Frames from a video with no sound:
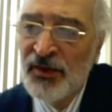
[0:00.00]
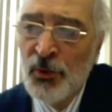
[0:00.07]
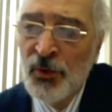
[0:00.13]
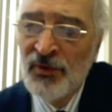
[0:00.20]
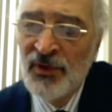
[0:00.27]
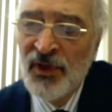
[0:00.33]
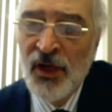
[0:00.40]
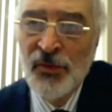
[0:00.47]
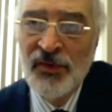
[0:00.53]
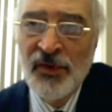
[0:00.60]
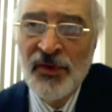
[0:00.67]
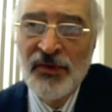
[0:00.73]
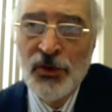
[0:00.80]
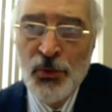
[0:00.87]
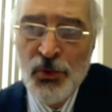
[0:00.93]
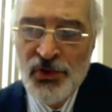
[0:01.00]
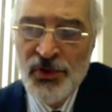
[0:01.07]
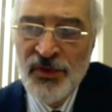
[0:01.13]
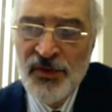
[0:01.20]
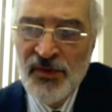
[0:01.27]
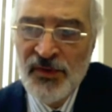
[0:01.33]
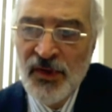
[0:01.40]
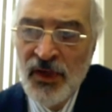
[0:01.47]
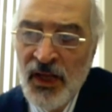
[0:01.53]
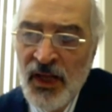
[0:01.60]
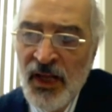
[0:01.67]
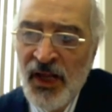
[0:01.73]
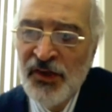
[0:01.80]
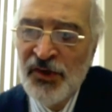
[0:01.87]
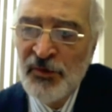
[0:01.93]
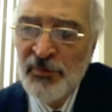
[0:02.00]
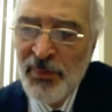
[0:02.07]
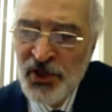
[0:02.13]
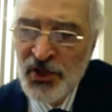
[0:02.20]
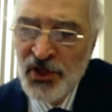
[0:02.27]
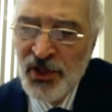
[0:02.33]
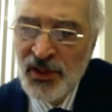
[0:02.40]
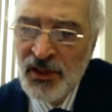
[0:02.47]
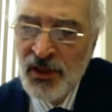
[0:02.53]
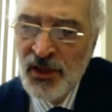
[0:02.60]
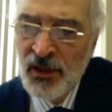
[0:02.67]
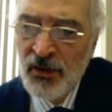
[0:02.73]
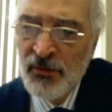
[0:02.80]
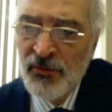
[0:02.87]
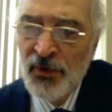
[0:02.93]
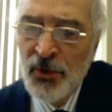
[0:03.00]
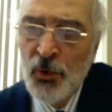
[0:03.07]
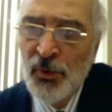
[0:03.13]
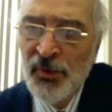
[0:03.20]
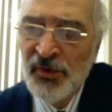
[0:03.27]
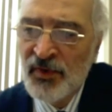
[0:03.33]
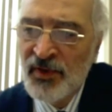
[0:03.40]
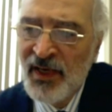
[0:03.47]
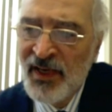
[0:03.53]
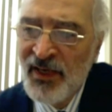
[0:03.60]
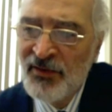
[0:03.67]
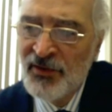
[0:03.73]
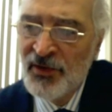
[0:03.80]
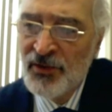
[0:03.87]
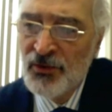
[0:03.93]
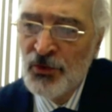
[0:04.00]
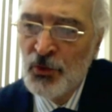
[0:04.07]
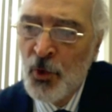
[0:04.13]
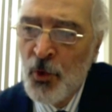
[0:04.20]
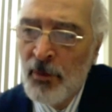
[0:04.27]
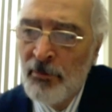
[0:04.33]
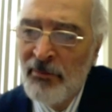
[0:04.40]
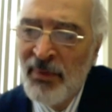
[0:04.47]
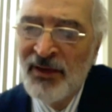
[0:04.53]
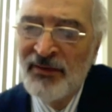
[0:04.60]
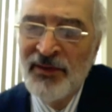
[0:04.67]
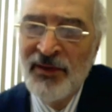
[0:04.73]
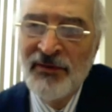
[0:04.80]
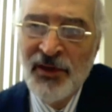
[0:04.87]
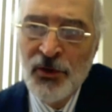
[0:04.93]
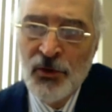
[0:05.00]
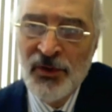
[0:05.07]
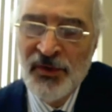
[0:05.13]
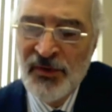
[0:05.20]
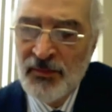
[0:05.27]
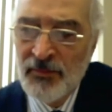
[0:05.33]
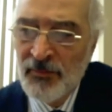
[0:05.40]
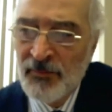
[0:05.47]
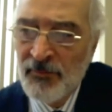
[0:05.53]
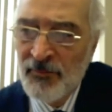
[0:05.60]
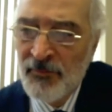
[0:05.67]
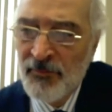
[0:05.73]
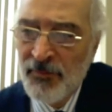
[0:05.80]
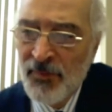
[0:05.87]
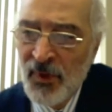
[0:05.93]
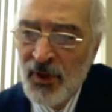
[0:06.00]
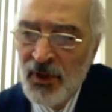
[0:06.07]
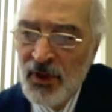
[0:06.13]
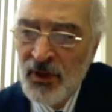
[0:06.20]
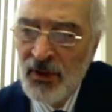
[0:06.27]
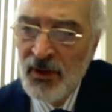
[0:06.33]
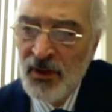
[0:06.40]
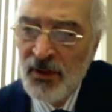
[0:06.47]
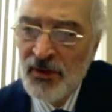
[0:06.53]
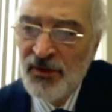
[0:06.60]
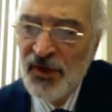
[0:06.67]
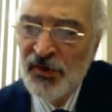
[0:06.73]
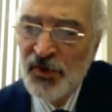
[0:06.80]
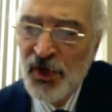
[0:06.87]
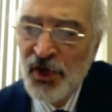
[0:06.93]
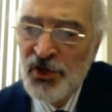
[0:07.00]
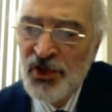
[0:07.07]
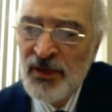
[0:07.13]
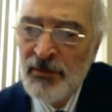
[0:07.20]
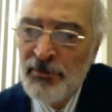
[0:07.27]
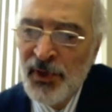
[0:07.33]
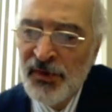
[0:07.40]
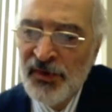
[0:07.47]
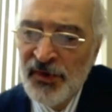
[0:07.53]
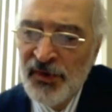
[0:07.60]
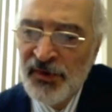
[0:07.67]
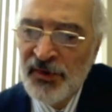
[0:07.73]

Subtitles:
Adana Agreement, Sochi, Astana, and Moscow understandings, as well as Security Council resolutions,